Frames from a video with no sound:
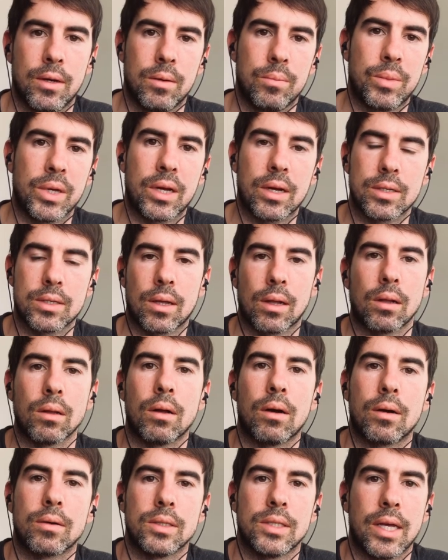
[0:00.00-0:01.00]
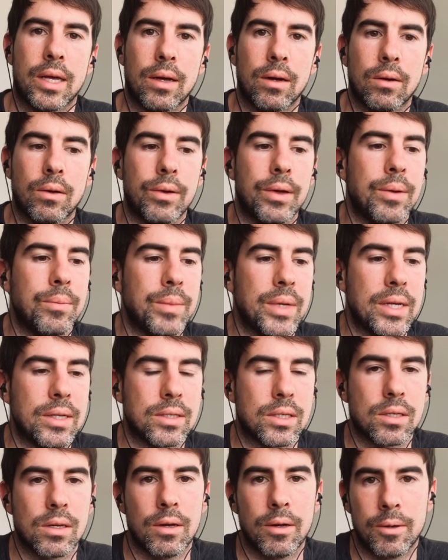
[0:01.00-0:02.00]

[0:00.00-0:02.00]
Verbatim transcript: Because of the long tail, it means